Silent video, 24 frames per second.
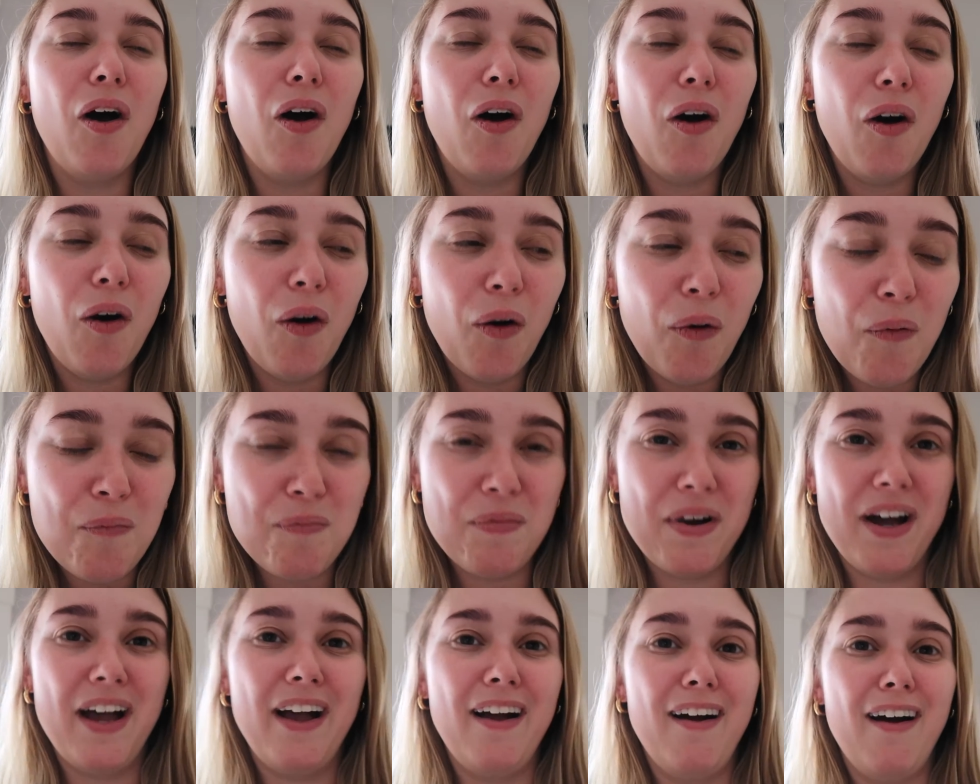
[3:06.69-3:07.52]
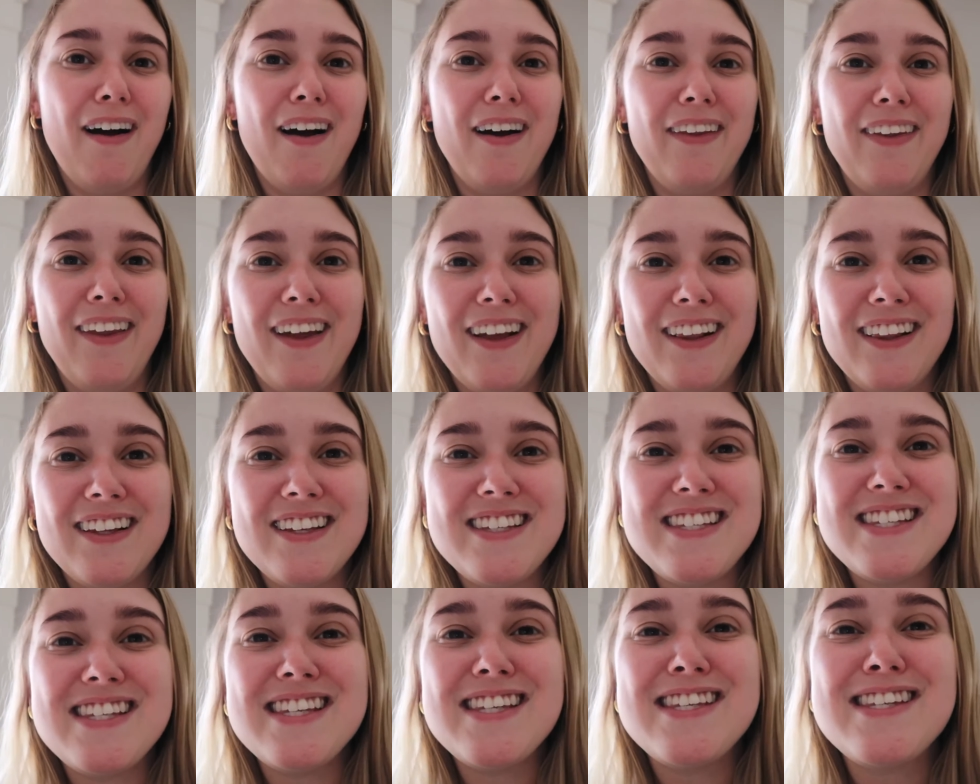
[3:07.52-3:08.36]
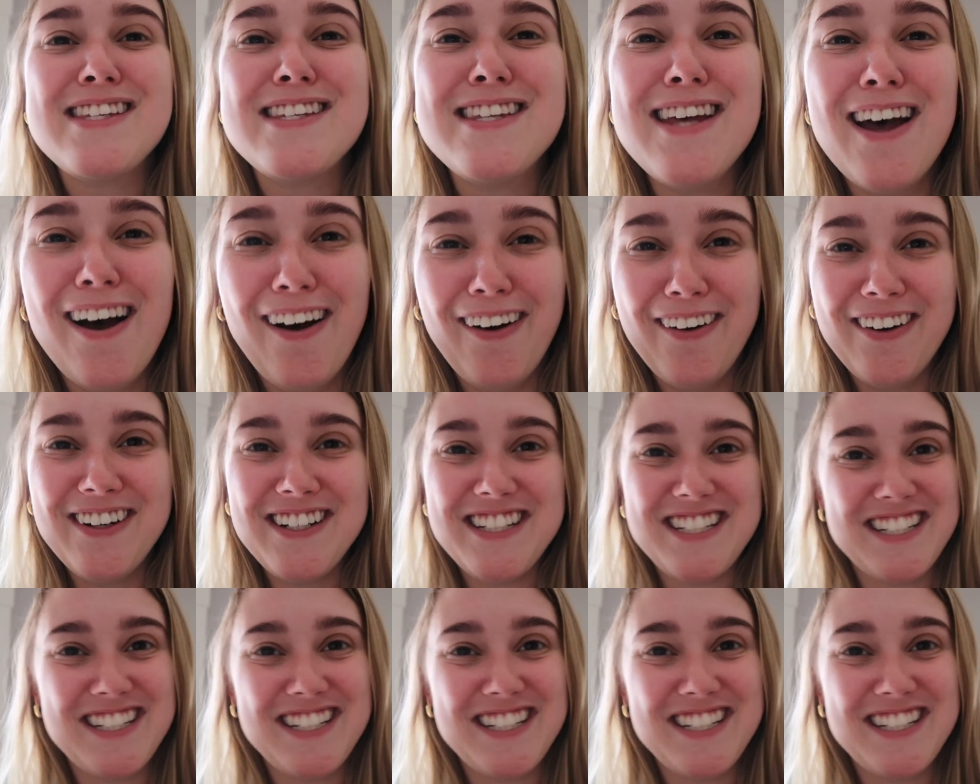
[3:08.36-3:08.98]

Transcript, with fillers: oh my god, like this is so